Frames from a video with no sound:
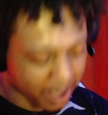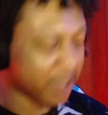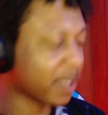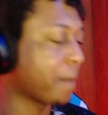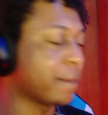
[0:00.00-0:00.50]

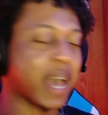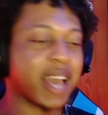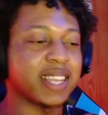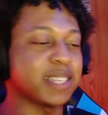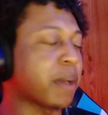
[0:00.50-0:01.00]
Your
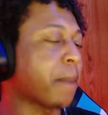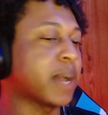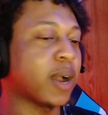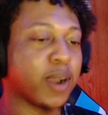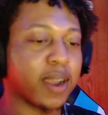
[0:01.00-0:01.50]
body's my
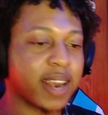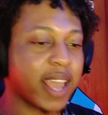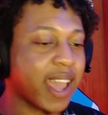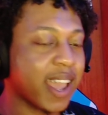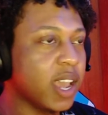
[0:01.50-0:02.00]

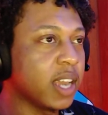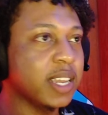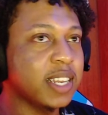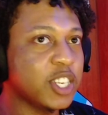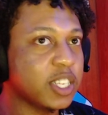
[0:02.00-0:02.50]
party.
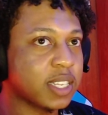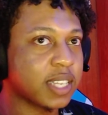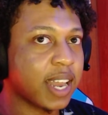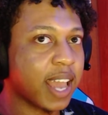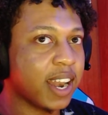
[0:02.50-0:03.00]
Didn't Jesus
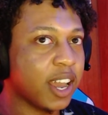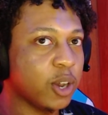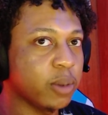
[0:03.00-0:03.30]
say that though?